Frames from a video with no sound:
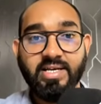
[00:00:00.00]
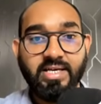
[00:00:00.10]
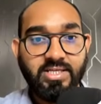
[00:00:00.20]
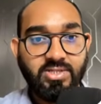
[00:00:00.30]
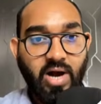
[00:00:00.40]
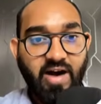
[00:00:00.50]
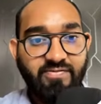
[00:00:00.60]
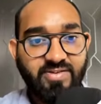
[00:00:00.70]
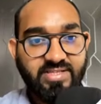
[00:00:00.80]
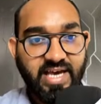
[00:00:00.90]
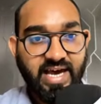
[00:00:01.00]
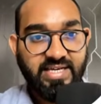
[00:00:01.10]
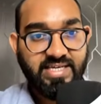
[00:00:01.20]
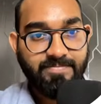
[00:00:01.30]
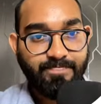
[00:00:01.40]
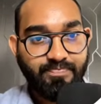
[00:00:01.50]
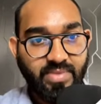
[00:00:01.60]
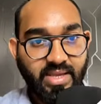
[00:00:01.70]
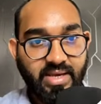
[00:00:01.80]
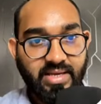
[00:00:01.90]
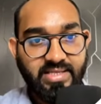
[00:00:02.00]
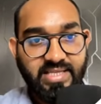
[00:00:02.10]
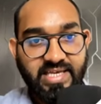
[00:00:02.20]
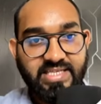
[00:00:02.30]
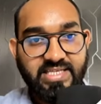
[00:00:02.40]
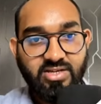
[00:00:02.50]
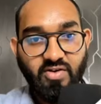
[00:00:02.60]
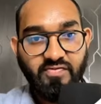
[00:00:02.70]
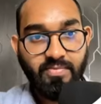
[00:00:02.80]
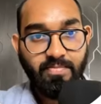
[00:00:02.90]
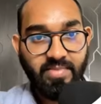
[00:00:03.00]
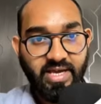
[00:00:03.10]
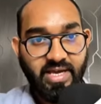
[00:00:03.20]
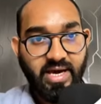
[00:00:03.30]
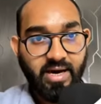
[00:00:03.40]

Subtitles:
So after that, they just confirmed me,